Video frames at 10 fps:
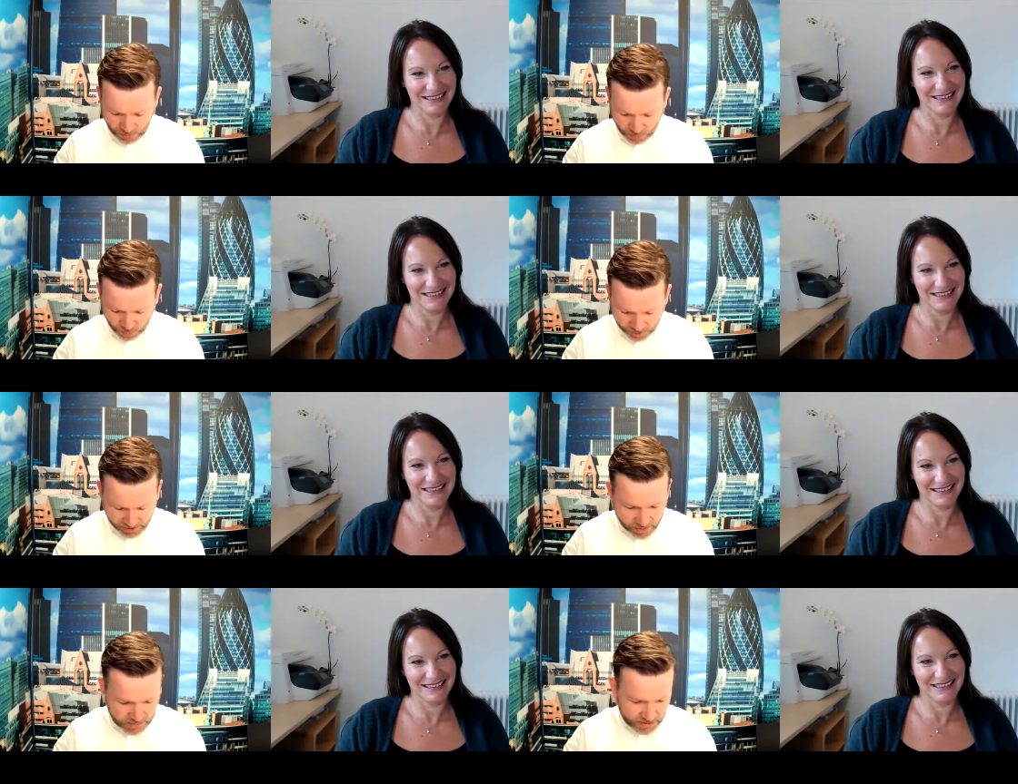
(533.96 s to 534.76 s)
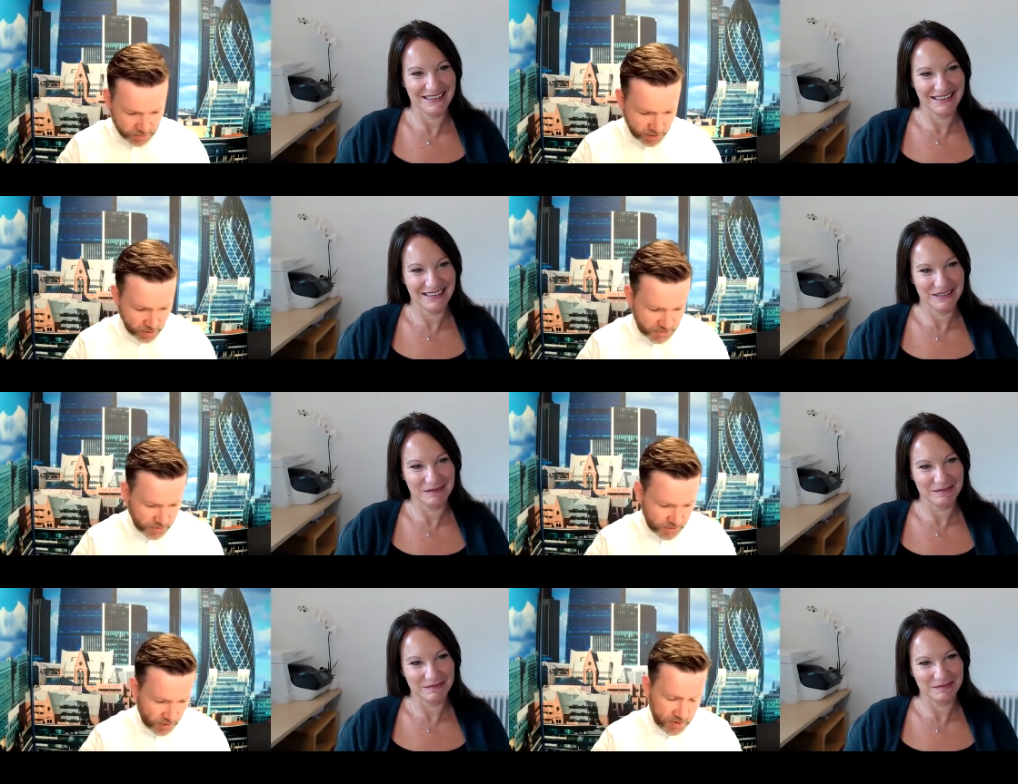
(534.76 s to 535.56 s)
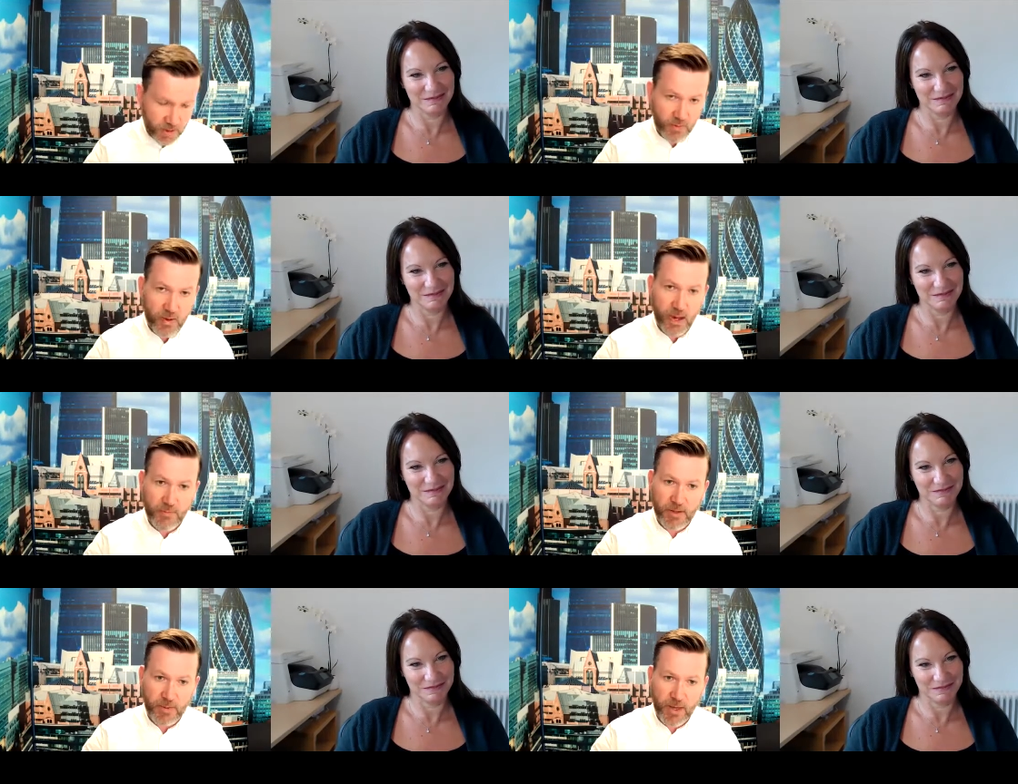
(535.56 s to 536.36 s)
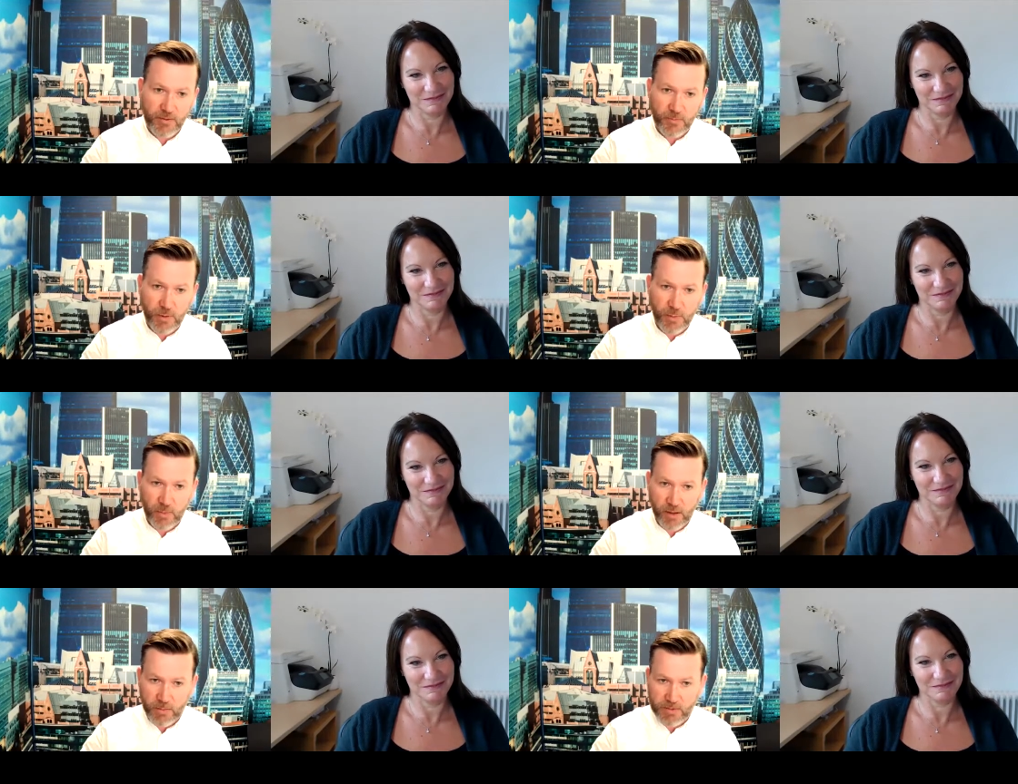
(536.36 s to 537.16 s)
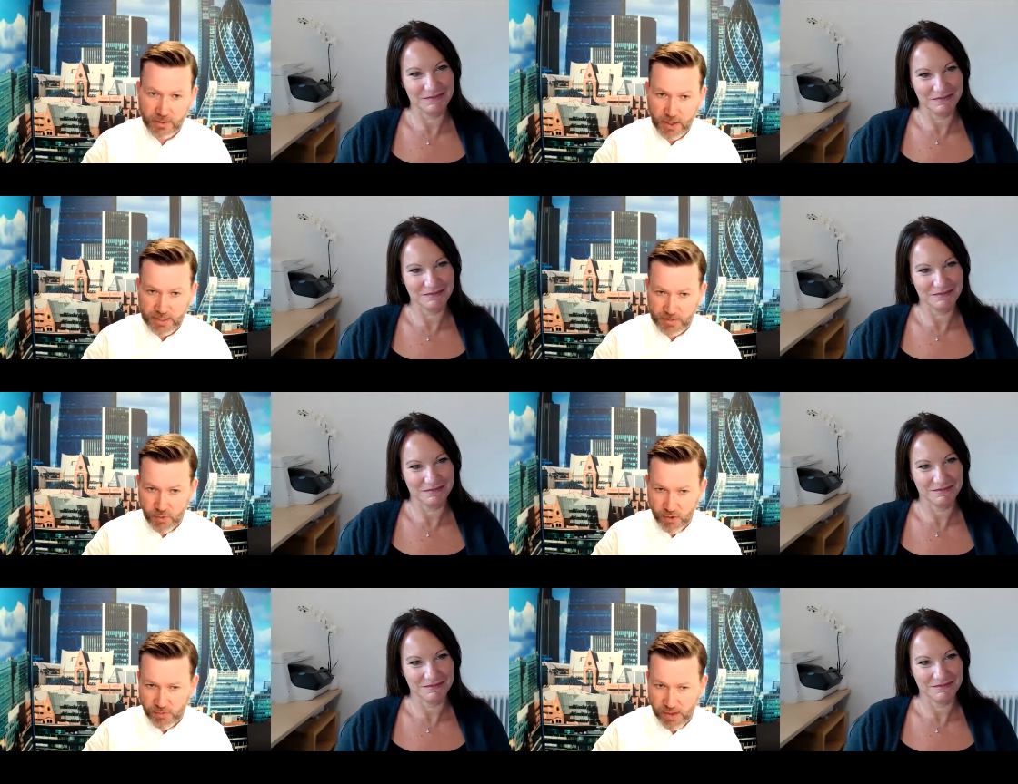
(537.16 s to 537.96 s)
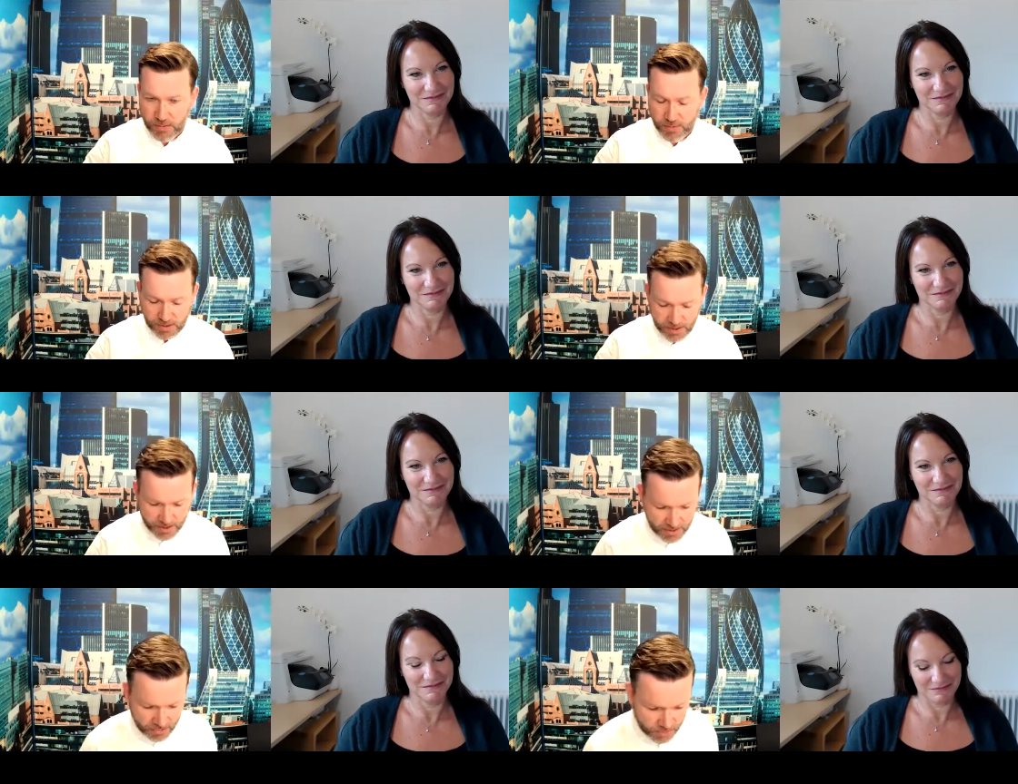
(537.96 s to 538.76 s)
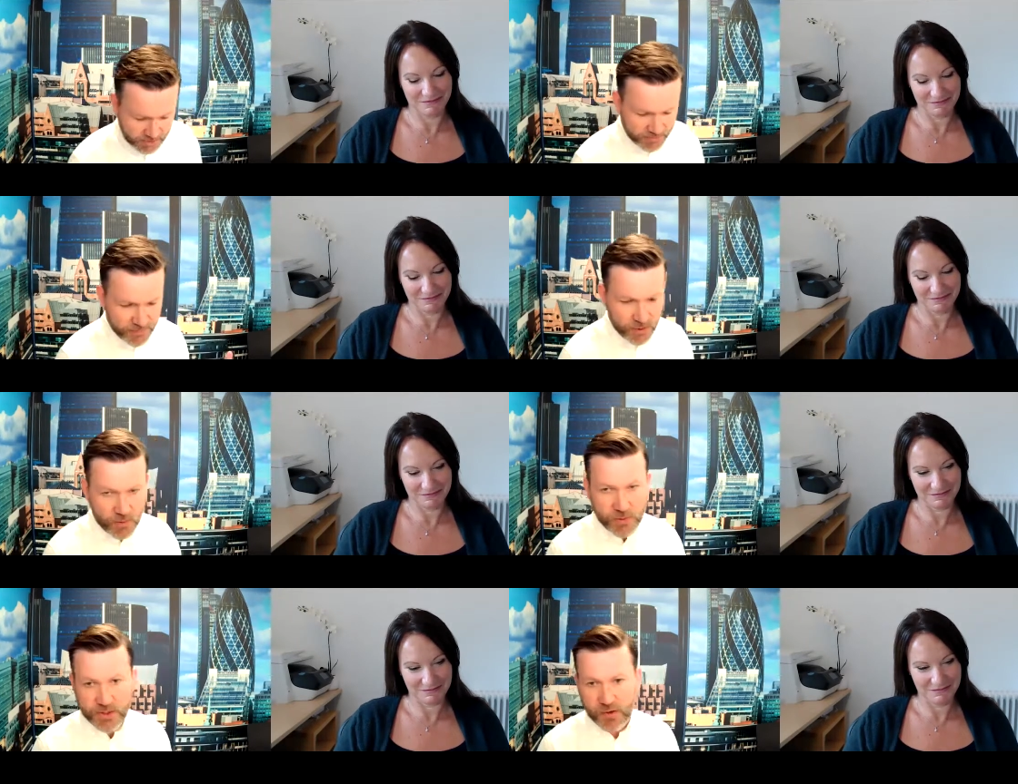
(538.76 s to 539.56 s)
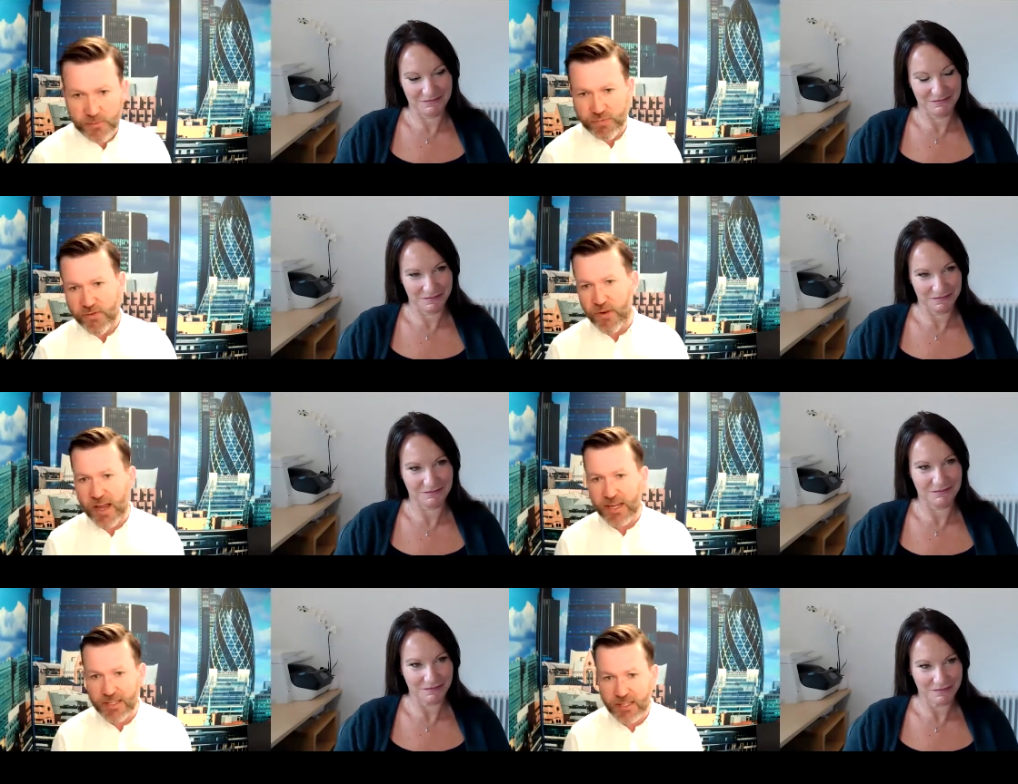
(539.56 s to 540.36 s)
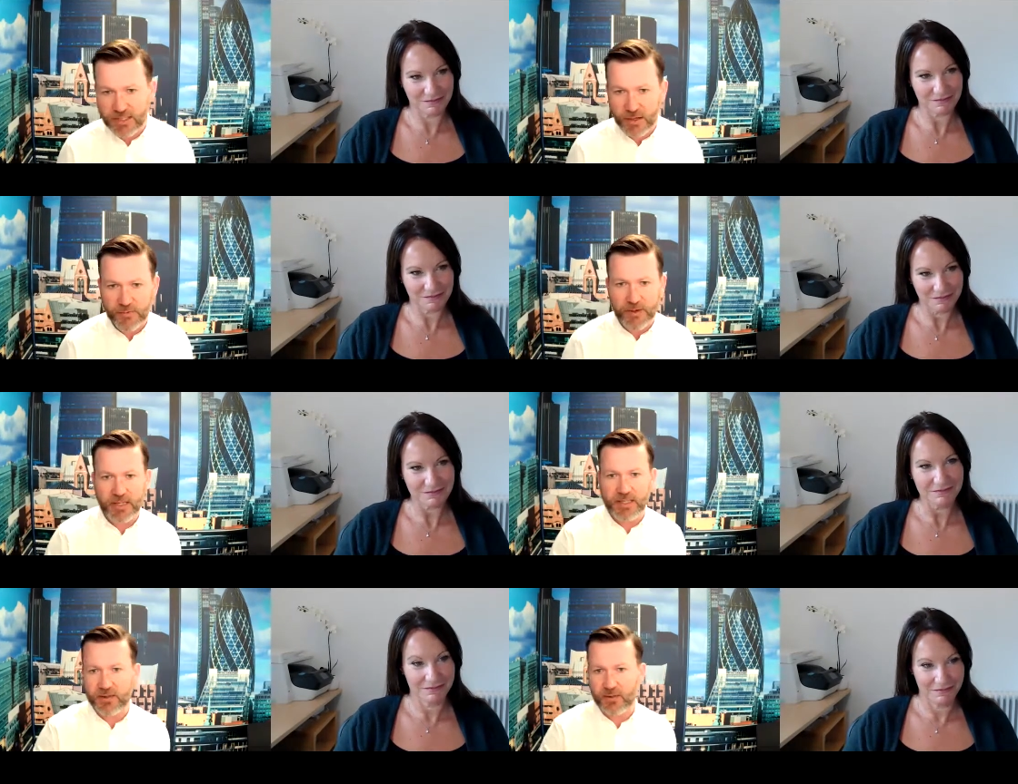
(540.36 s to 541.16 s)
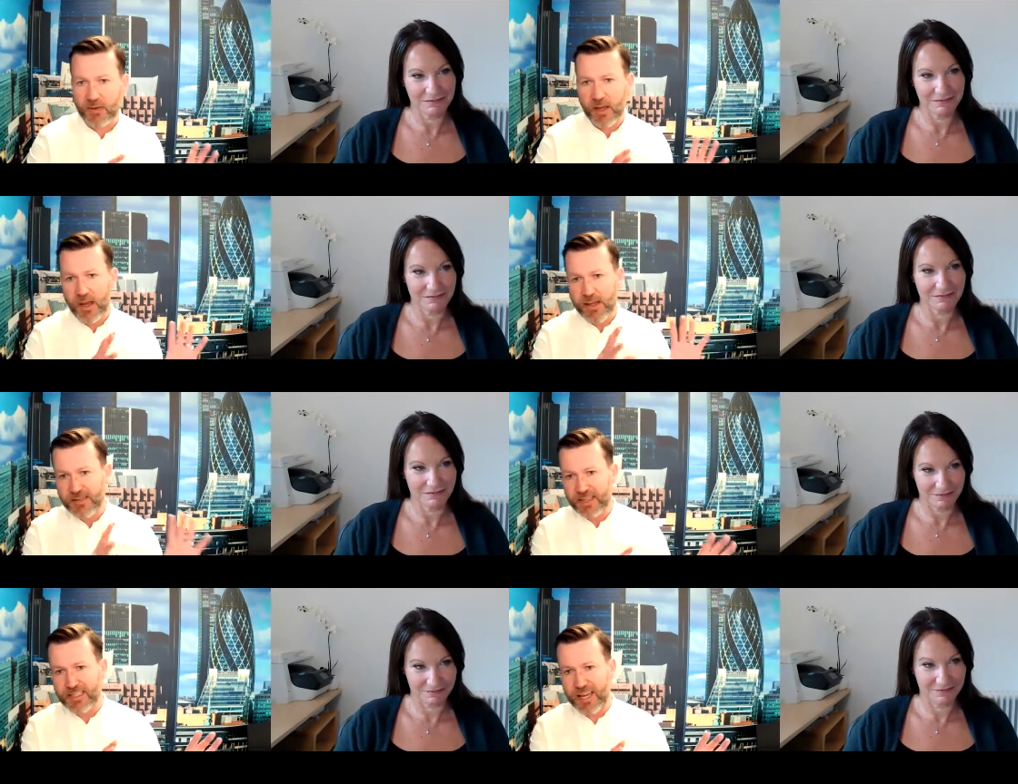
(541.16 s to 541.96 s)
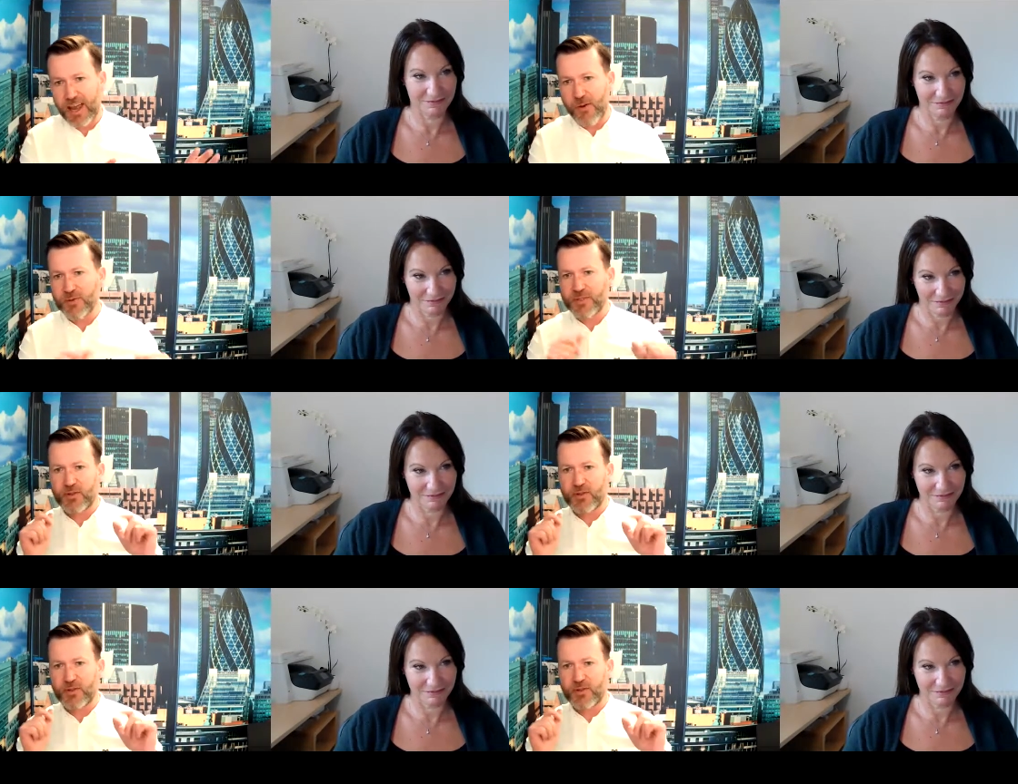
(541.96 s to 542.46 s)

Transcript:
Speaker 1: what I noticed when all this was going on, I mean, Beth, you'll probably be able to answer more than me, but there was a few sort of providers offering sort of discounts